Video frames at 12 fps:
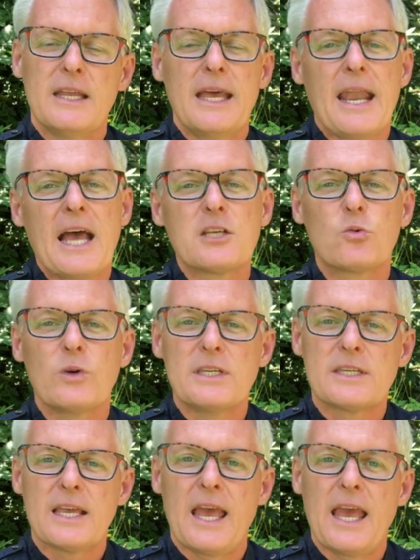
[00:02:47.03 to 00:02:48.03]
And as we
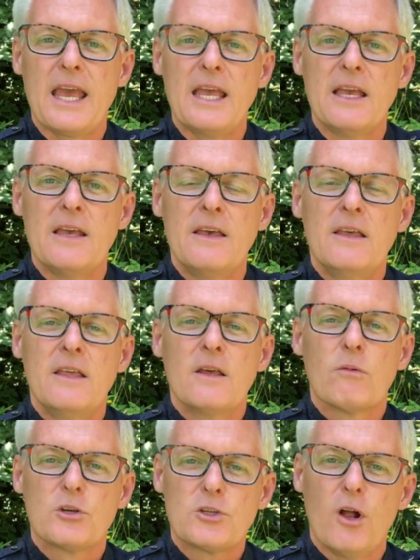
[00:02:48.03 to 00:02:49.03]
say,
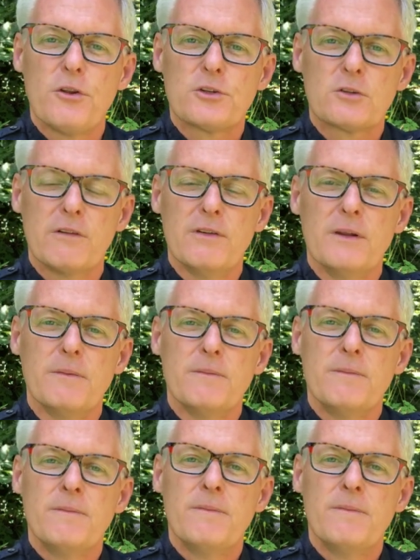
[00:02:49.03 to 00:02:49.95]
Results Driven,